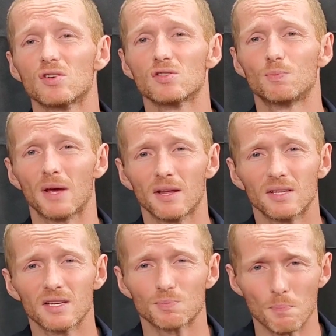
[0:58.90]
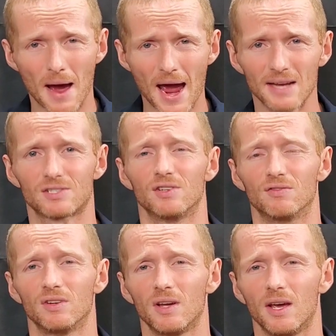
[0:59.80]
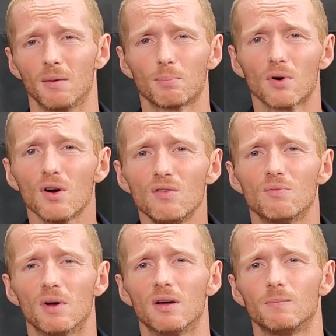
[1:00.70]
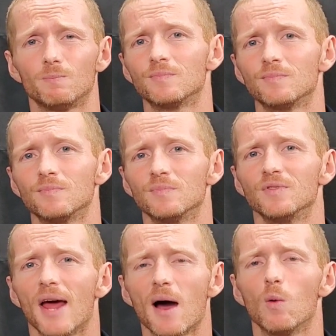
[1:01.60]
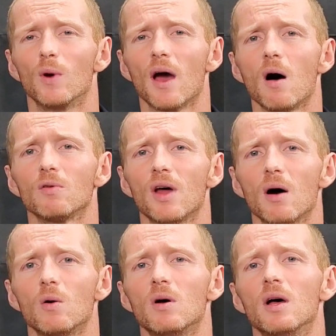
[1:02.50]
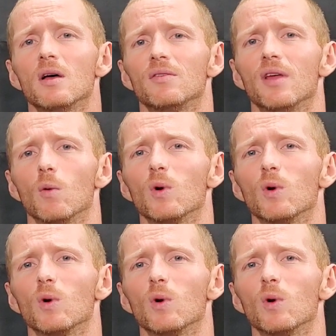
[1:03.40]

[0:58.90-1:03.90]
there's been this massive improvement. Now, we all know that